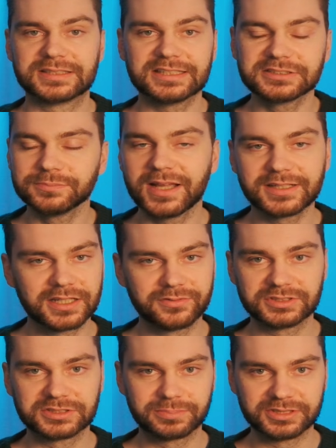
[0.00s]
Doesn't matter
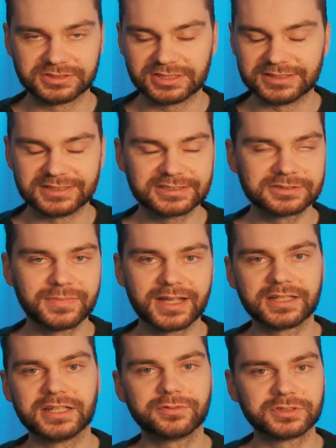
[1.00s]
if it's a PC, doesn't
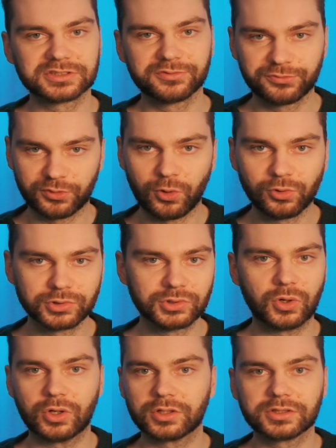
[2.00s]
matter if it's a
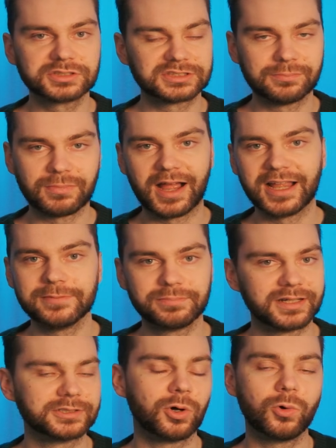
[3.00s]
phone or some
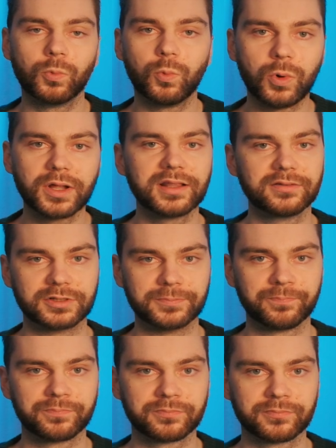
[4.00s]
iPad or
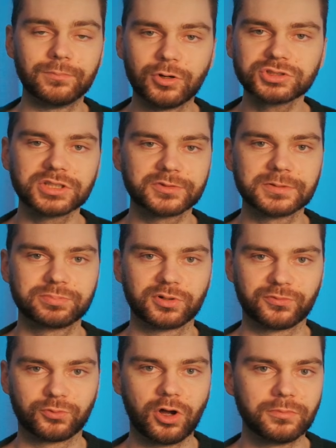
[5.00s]
whatever. Most of the
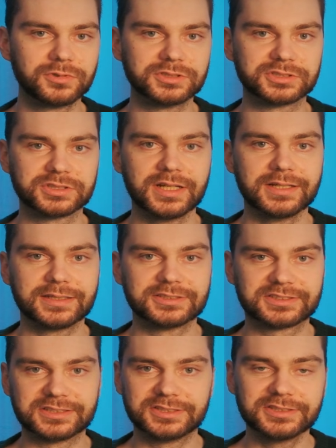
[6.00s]
performance,
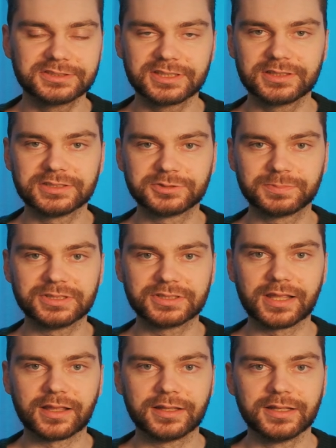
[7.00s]
statistically
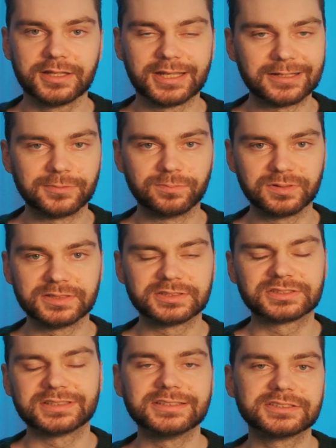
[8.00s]
speaking, in
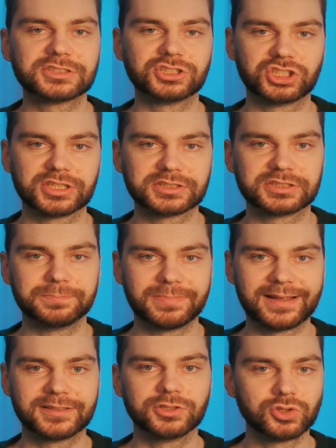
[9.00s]
Blitz is just
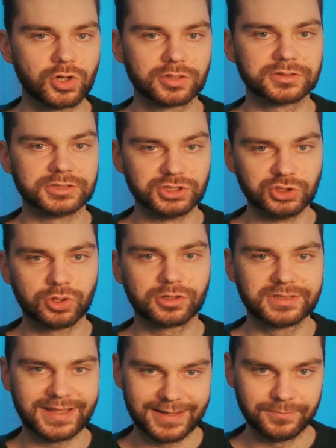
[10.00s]
dependent on
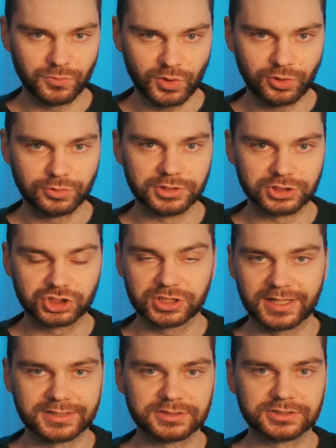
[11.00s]
your game
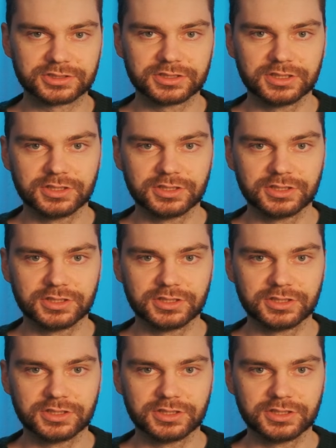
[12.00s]
knowledge and